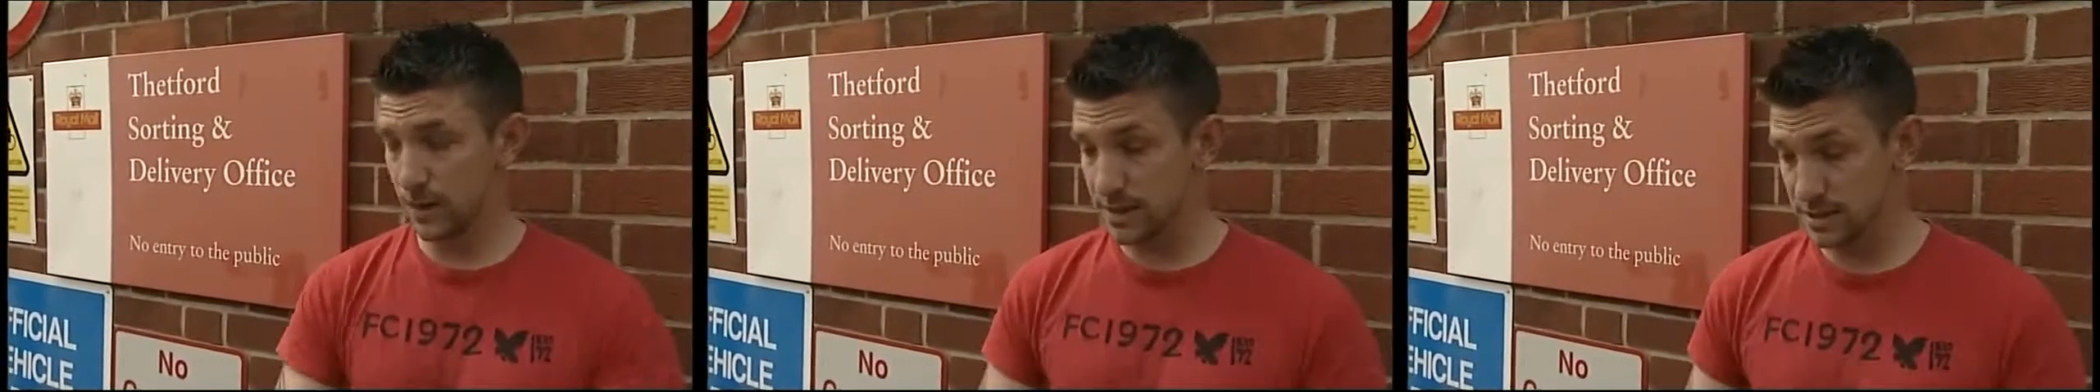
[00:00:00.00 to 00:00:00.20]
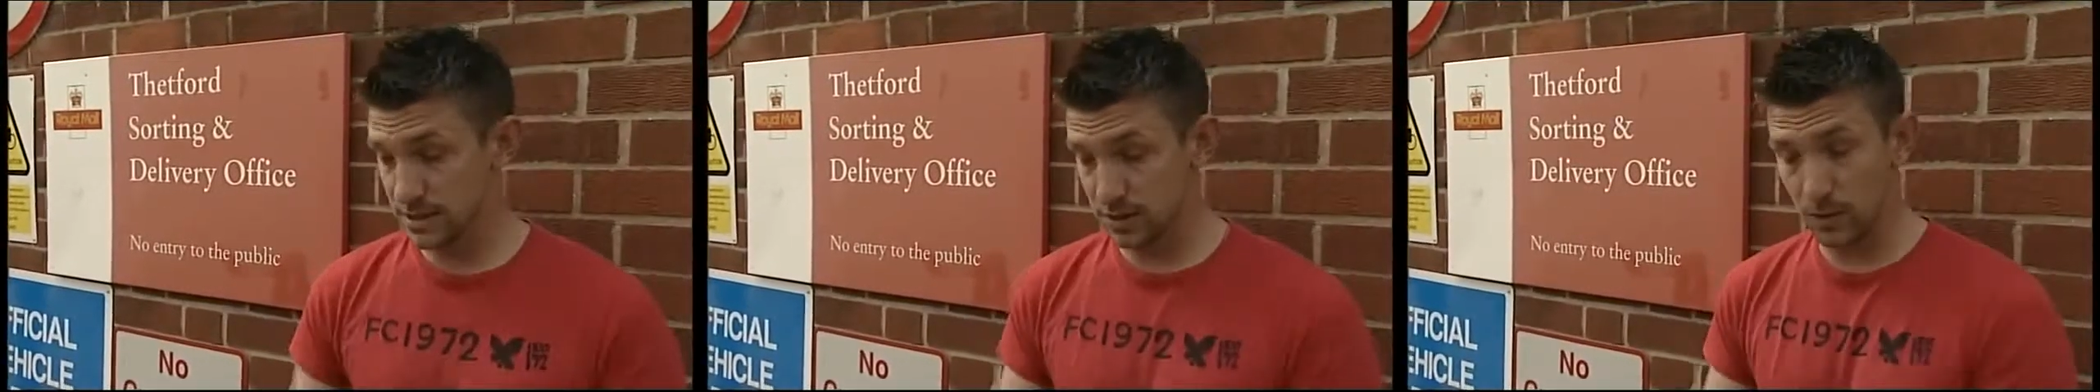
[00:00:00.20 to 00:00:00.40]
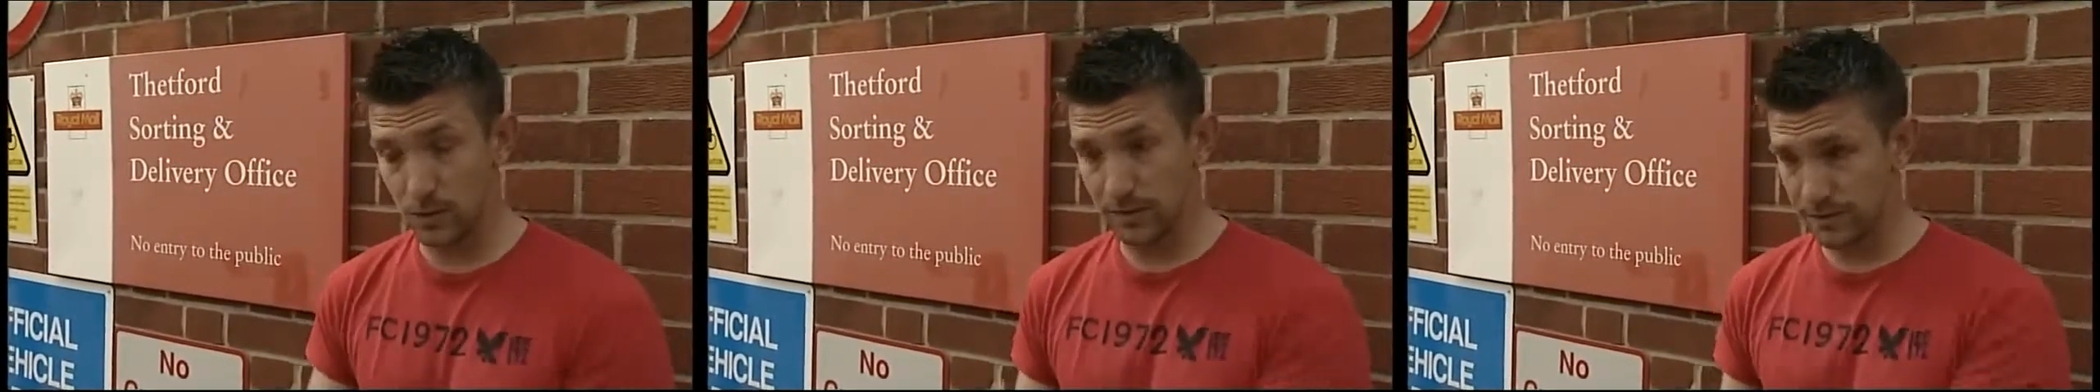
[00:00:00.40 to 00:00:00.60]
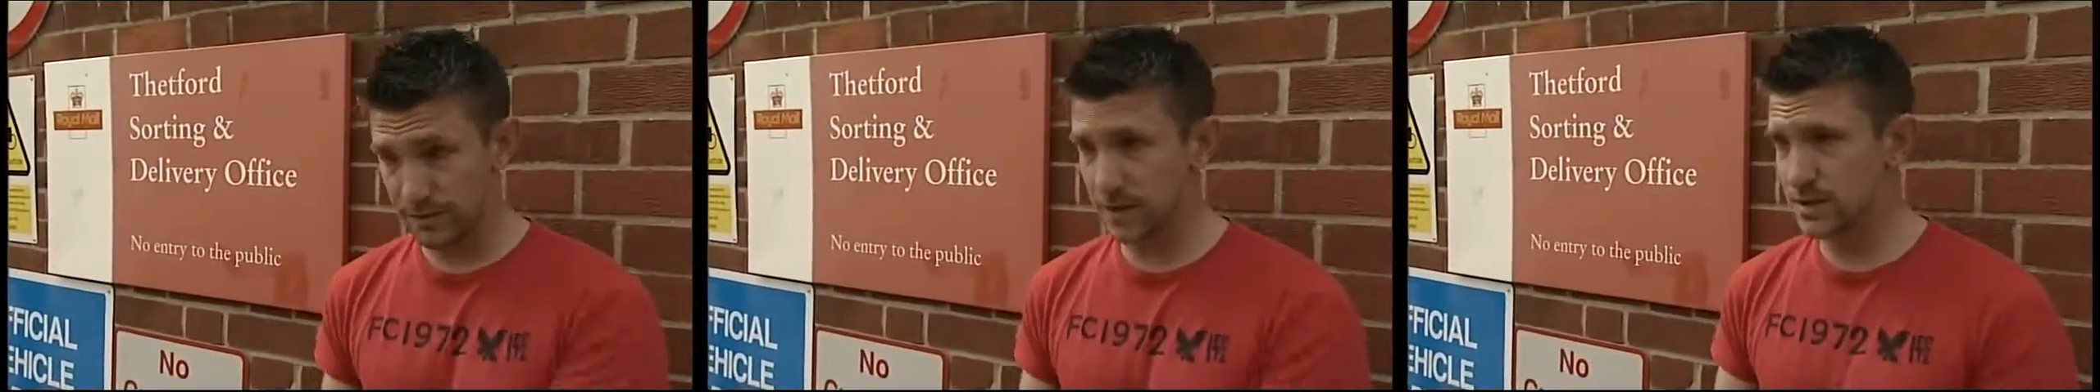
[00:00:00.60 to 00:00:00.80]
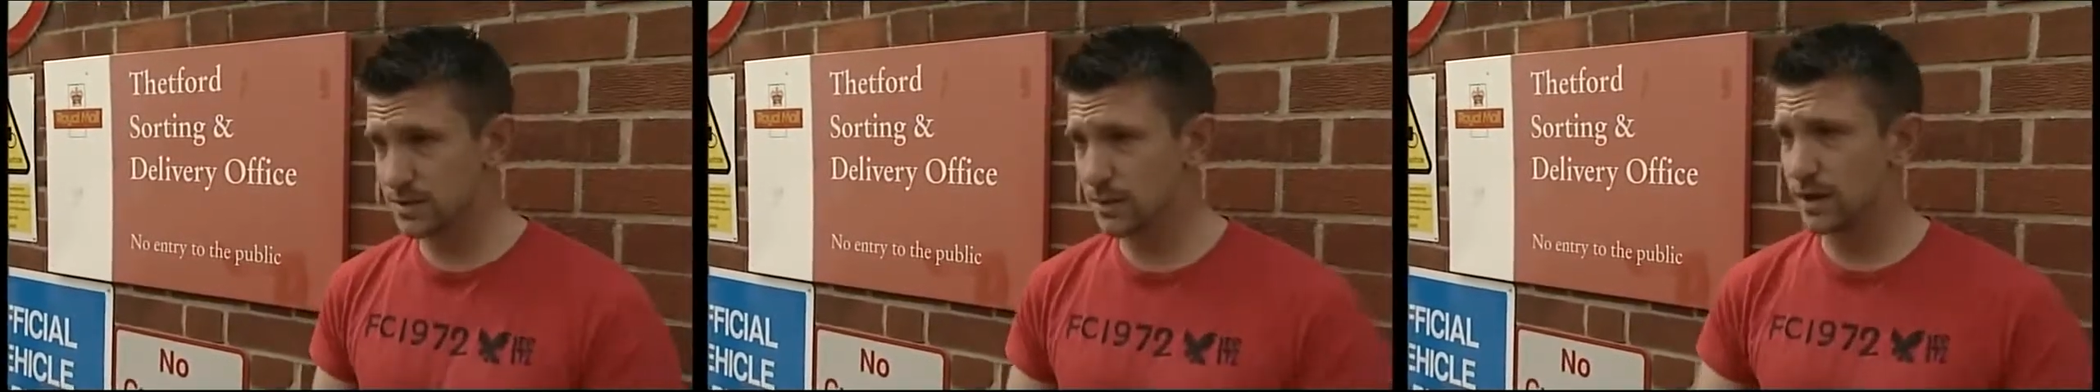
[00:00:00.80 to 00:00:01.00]
There's ways of
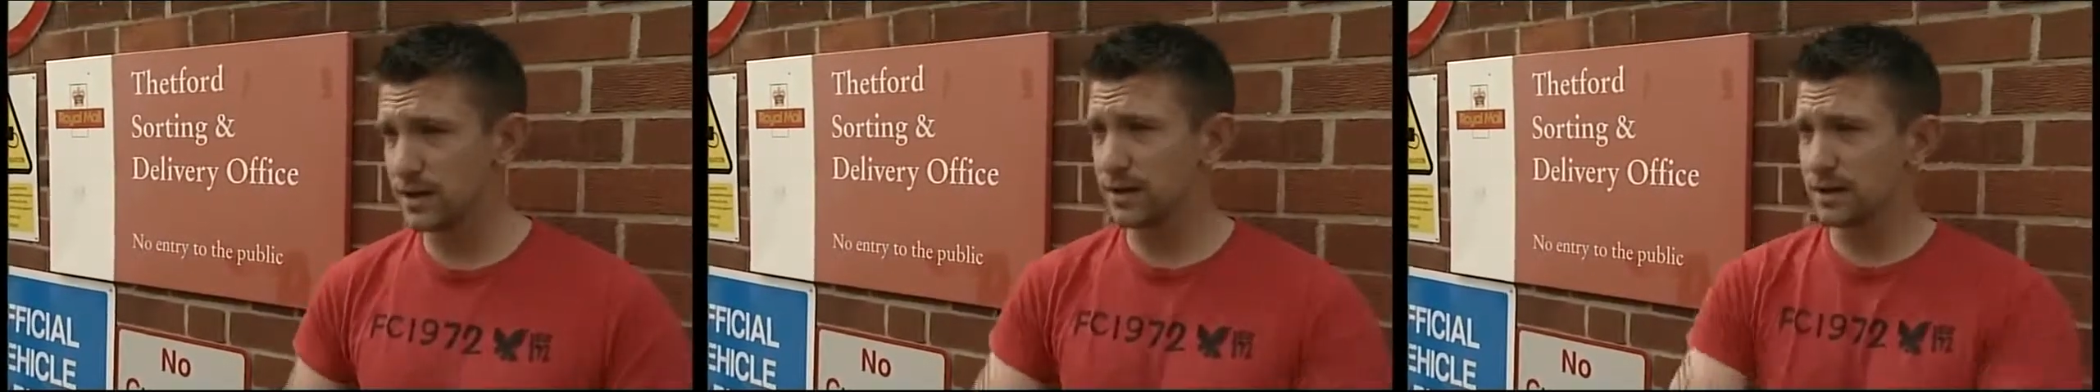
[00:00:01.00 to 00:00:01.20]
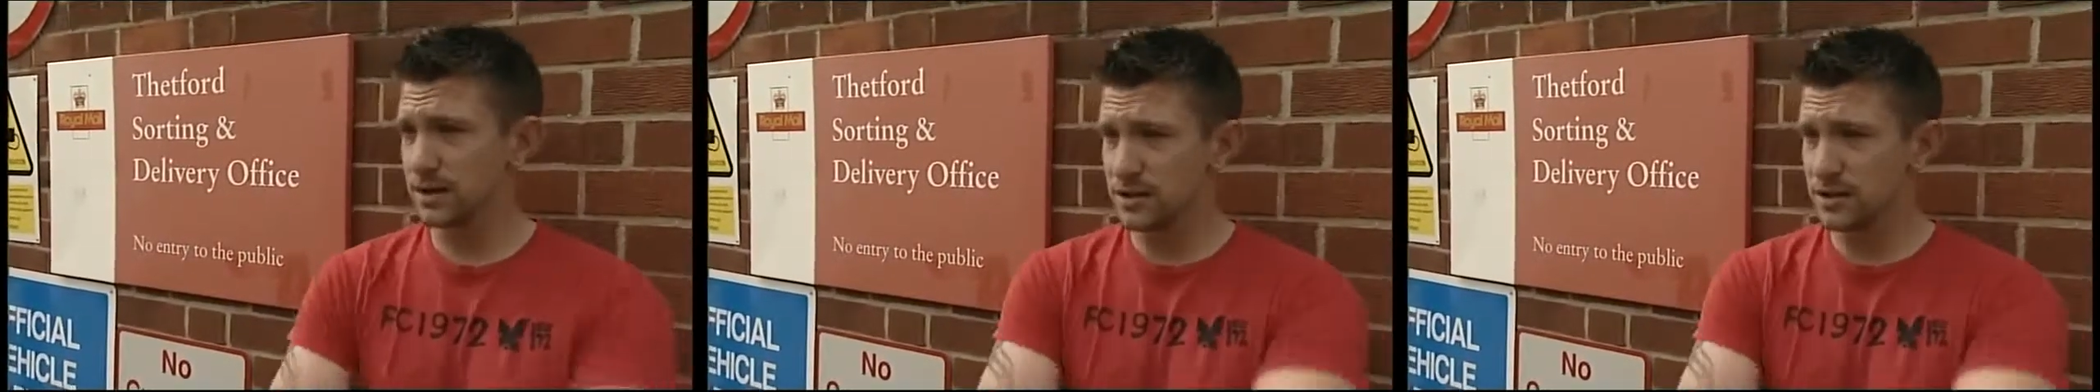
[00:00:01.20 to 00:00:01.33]
doing things where